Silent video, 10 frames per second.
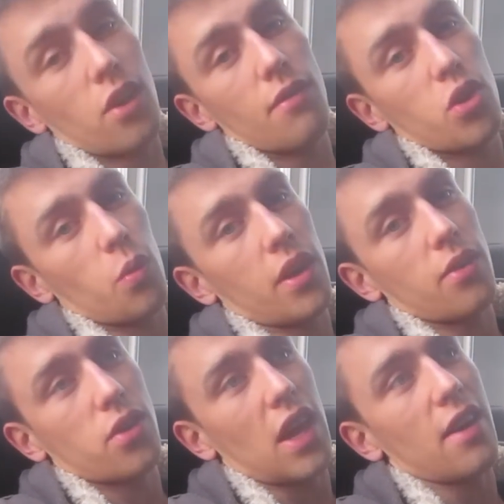over to
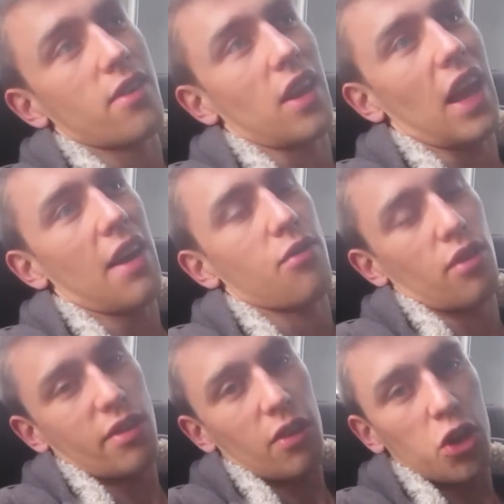Windows 10 until after
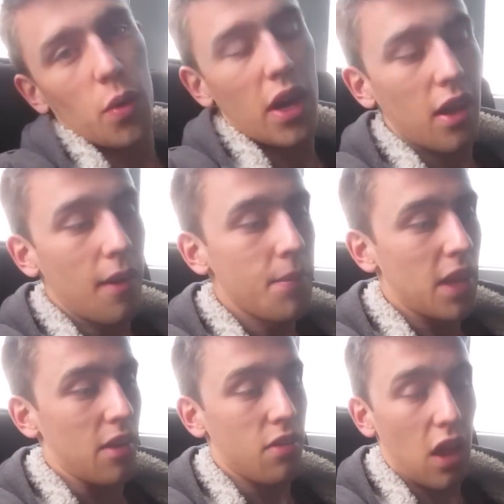I graduate,
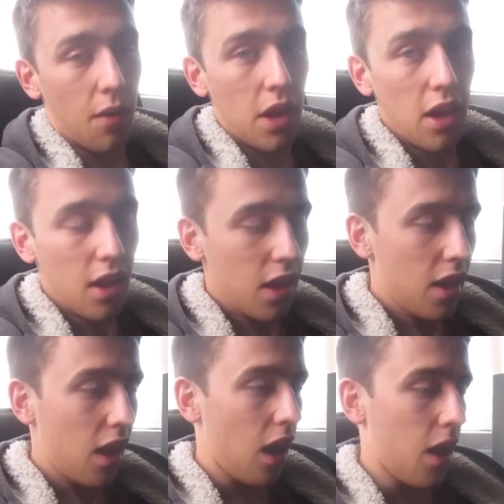in theory.
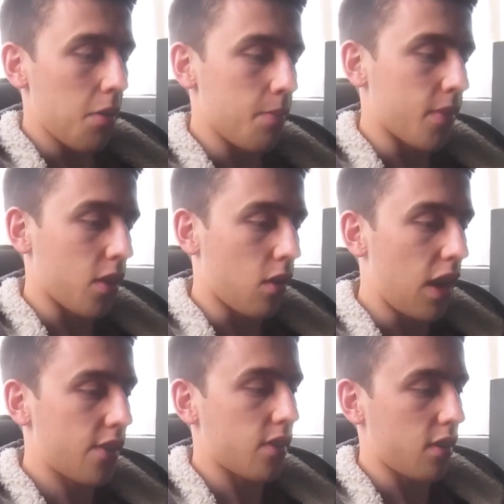
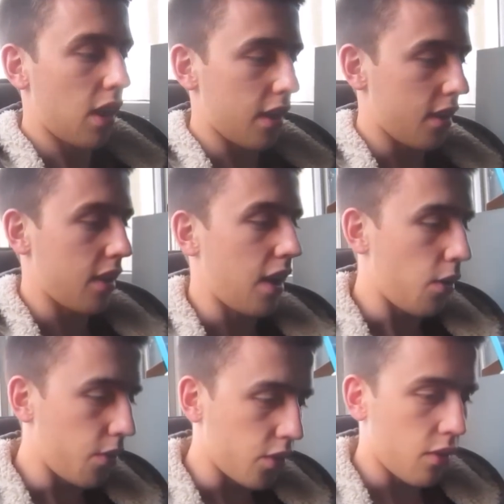Unless I can get
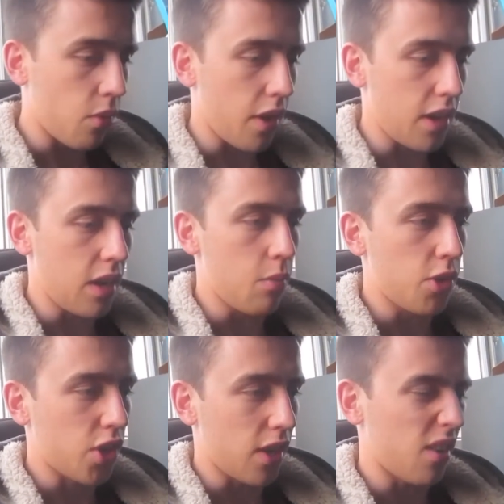all the software I need, in
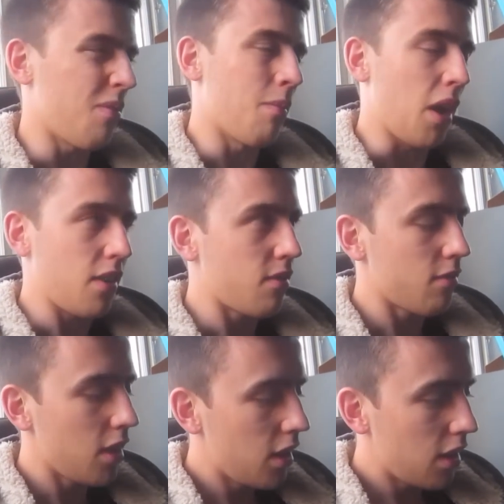which case I might
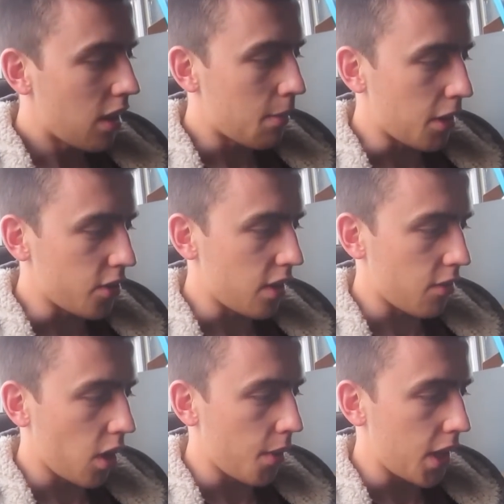just have a
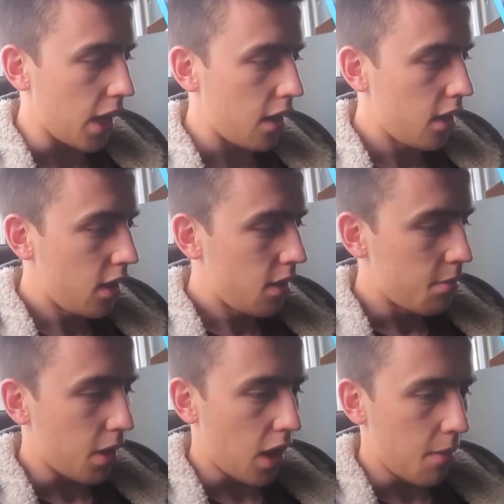go at that.
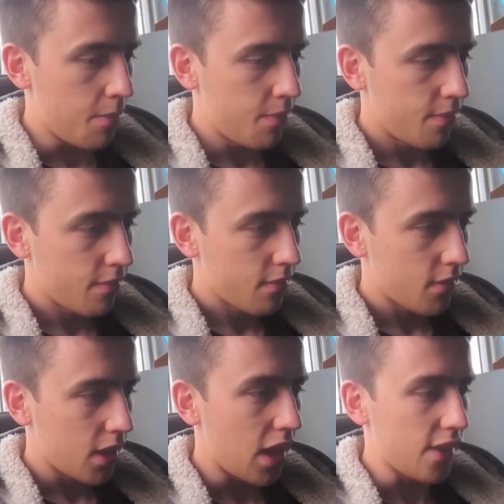But,
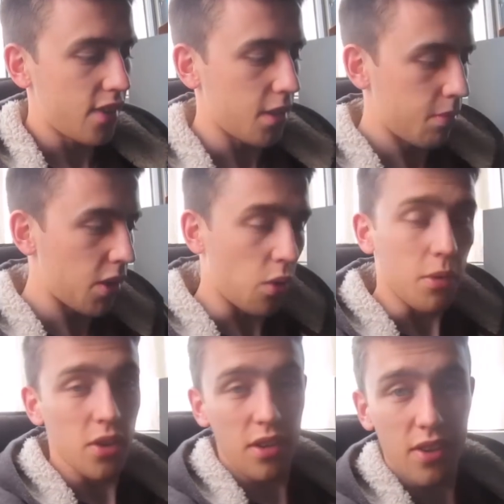yeah, so that's what I'm
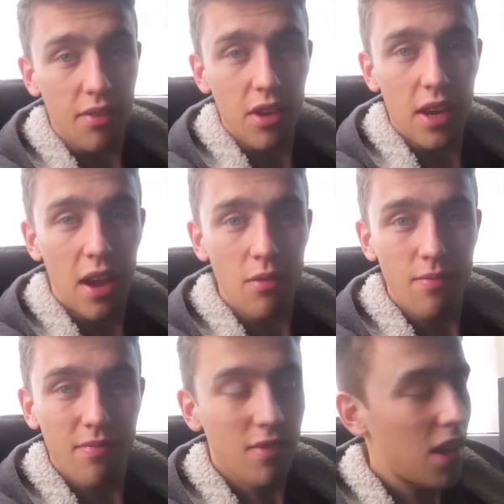doing this evening now.
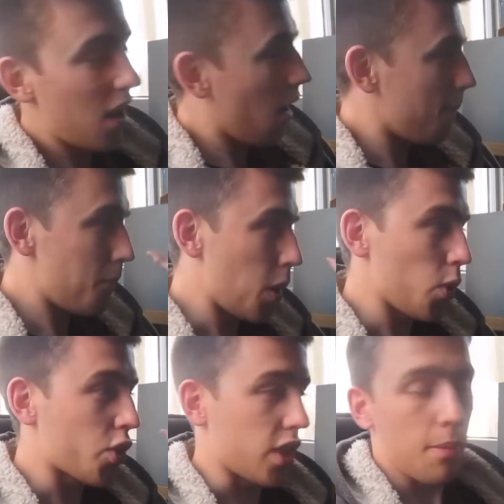
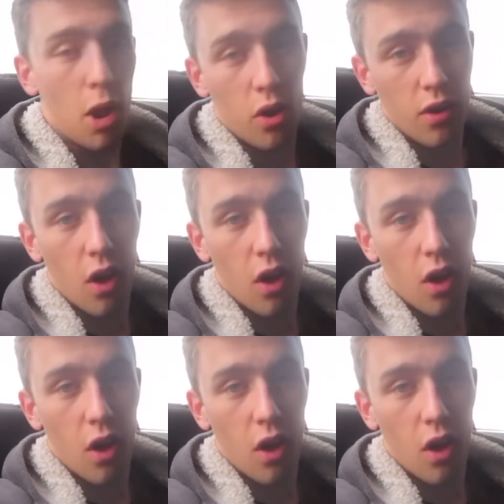Balls to the blog,